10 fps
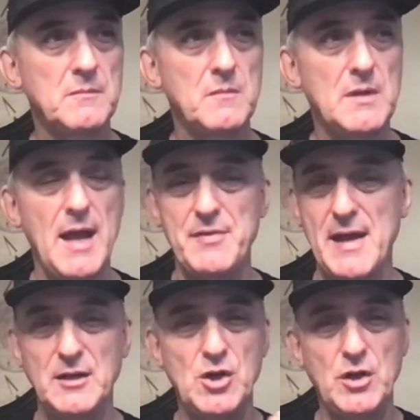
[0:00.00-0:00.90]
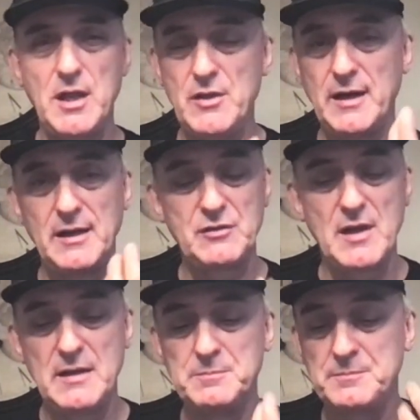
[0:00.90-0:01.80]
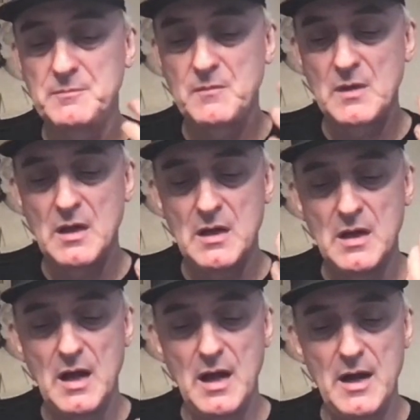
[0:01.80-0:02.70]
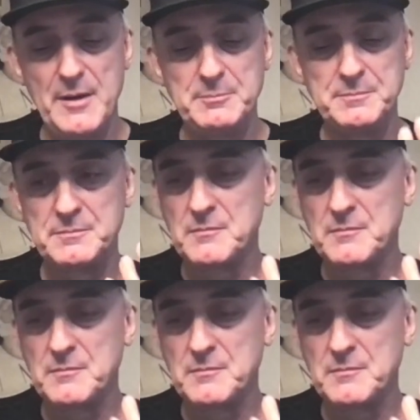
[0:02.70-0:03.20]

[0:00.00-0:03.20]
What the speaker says: Yeah, and that cookie that I said, kind